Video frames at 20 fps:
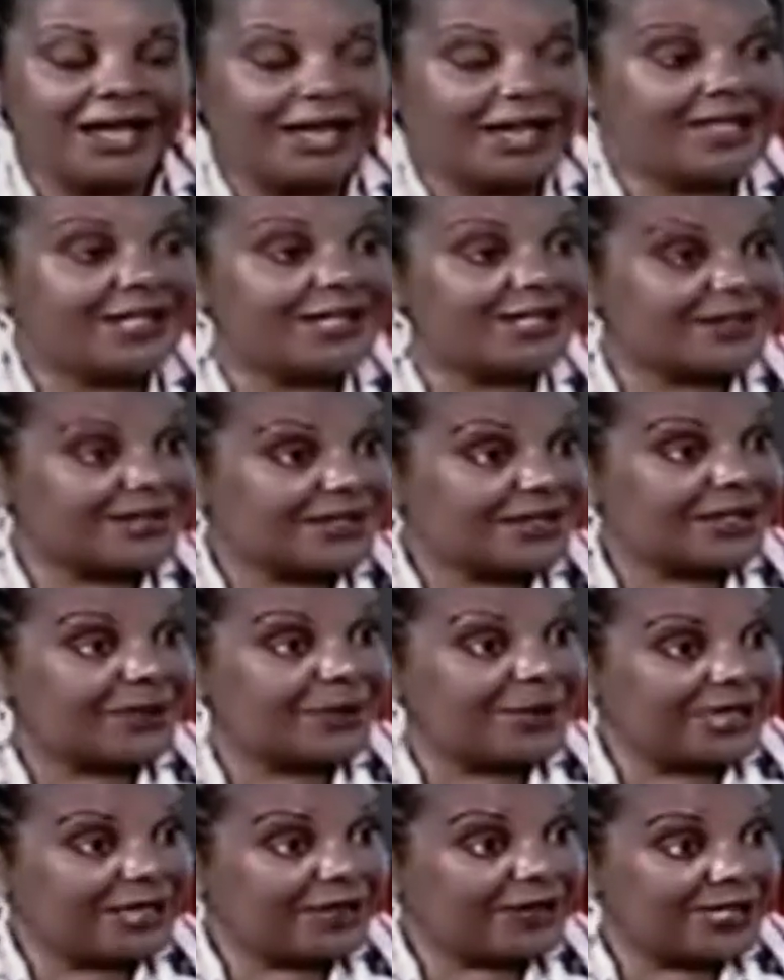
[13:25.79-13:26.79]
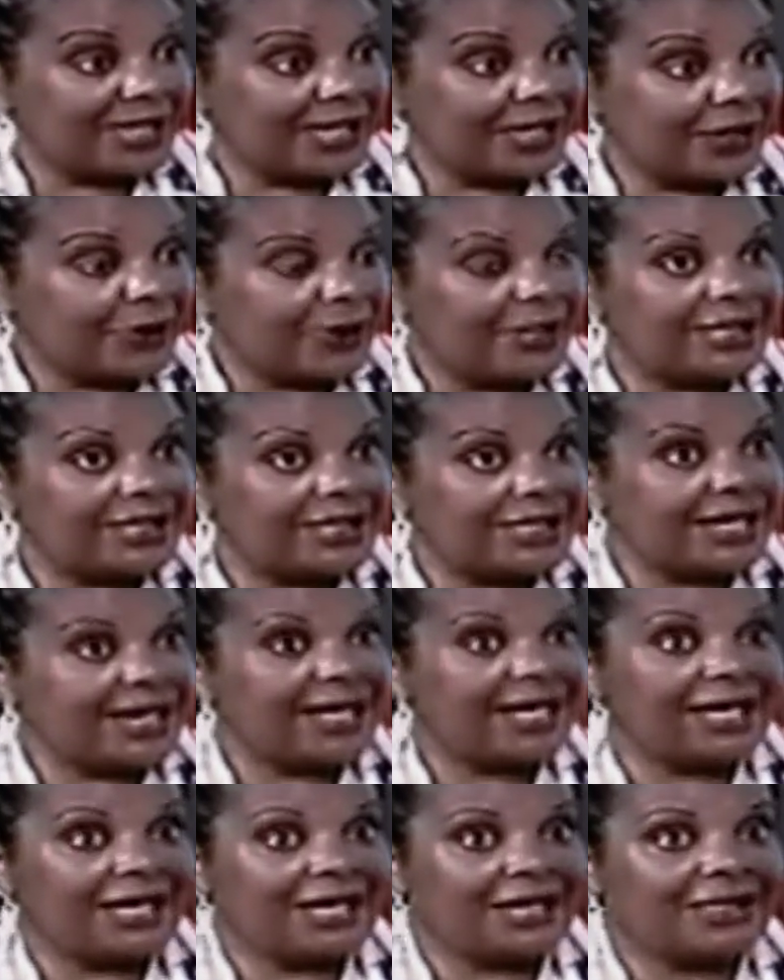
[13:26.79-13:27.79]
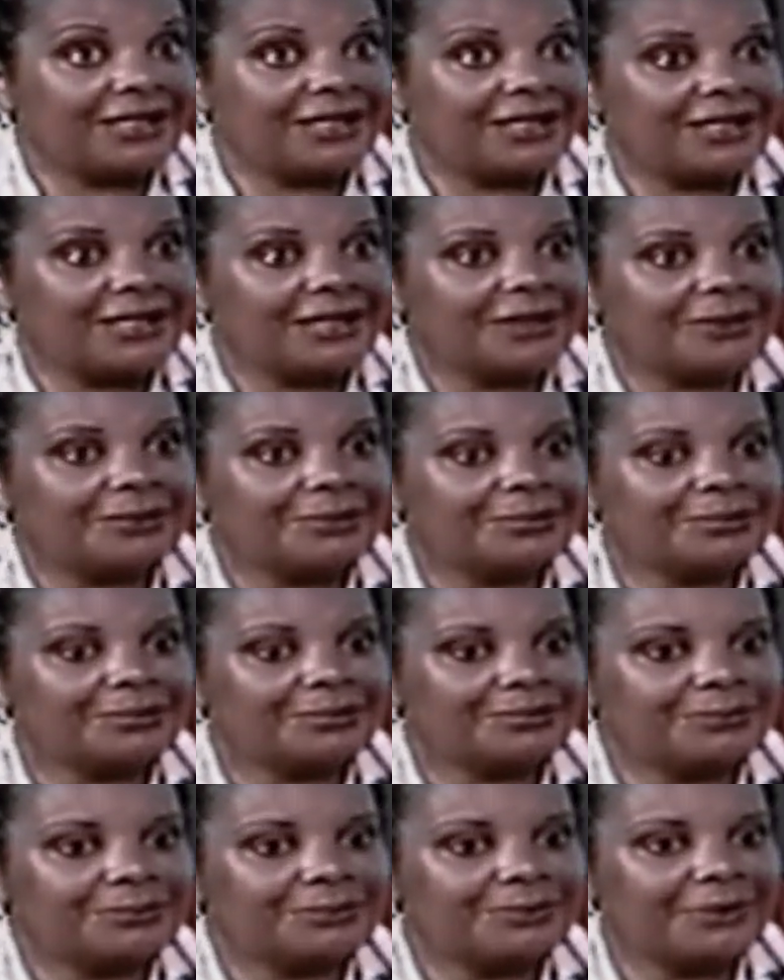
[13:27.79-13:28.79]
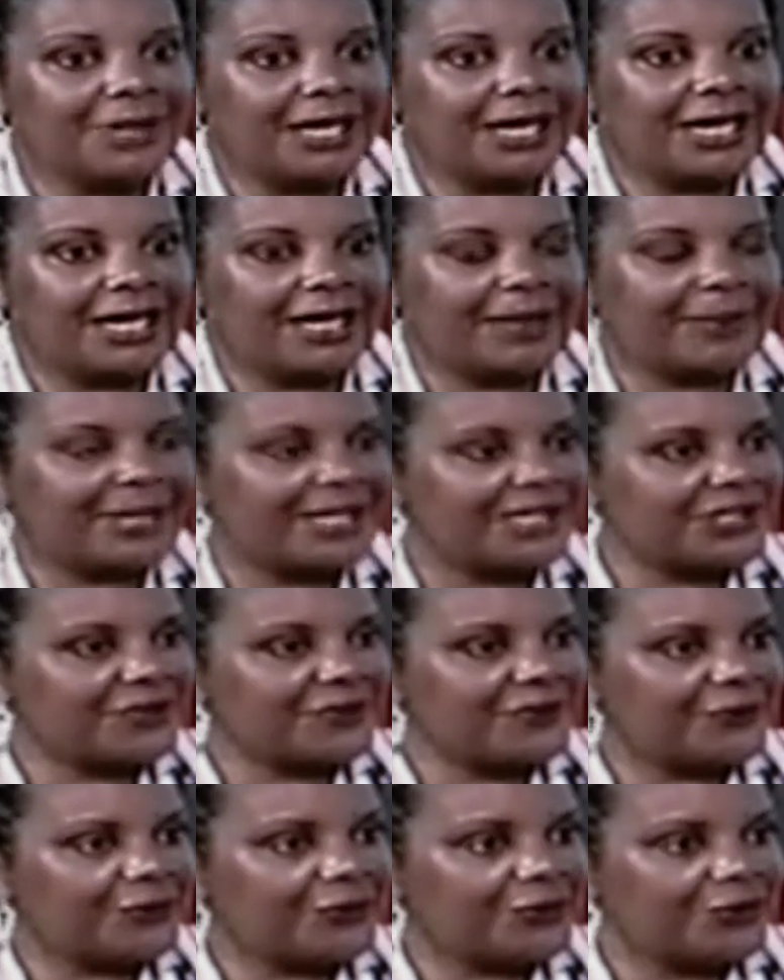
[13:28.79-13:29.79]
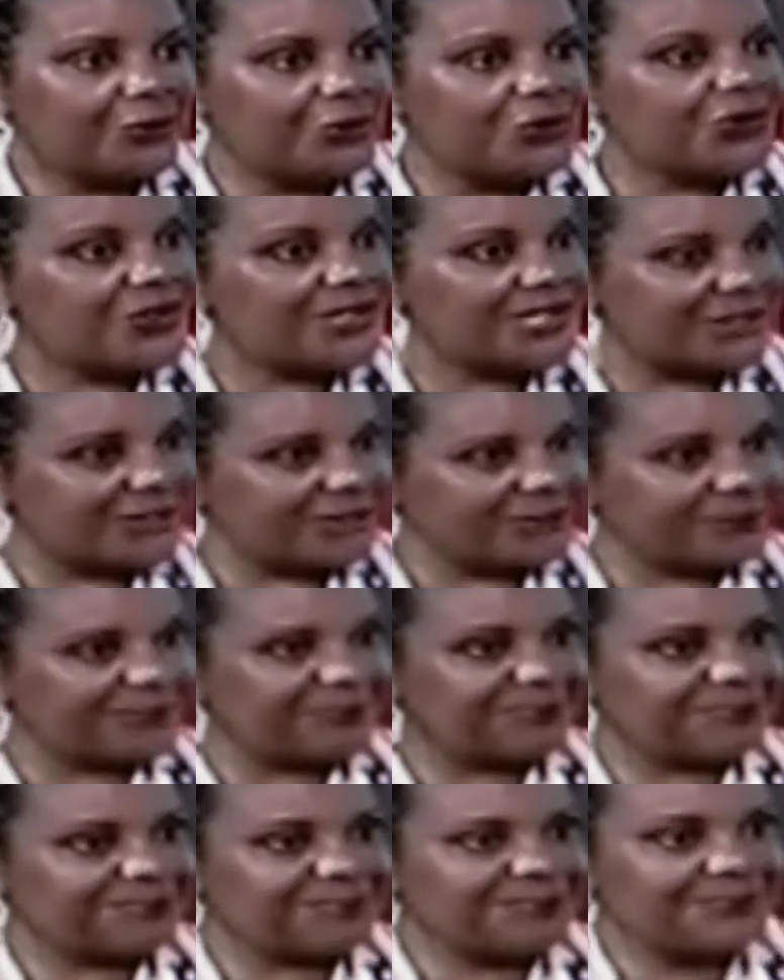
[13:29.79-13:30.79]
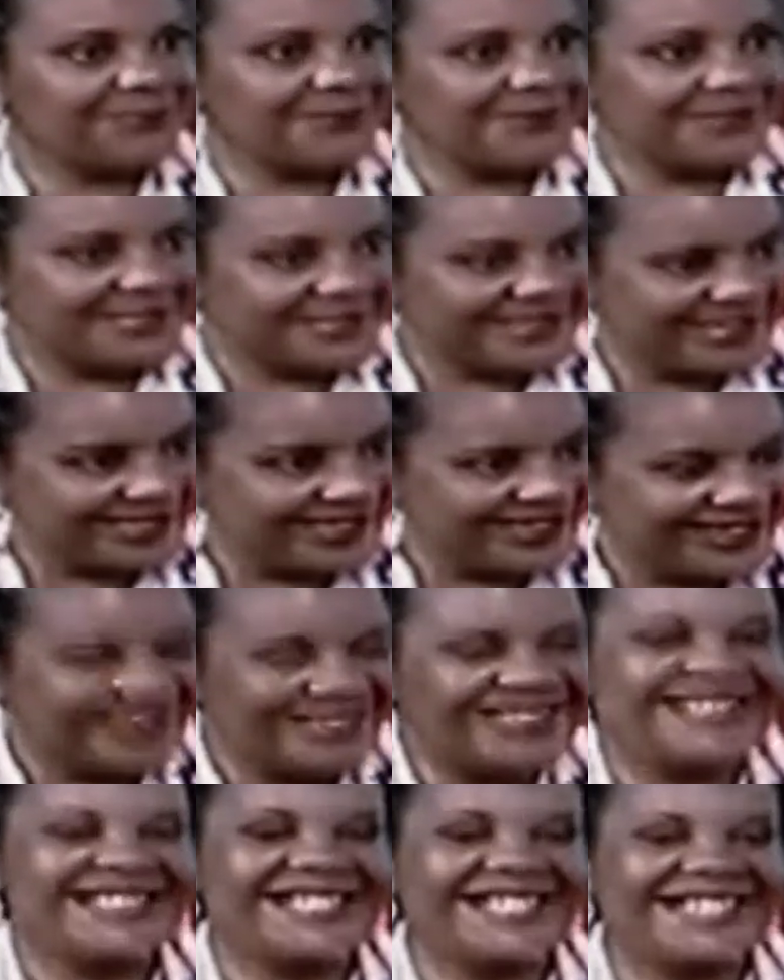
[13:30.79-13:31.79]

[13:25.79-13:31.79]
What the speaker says: And until I'm here now, and I am agent for Audrey Scott, the singer.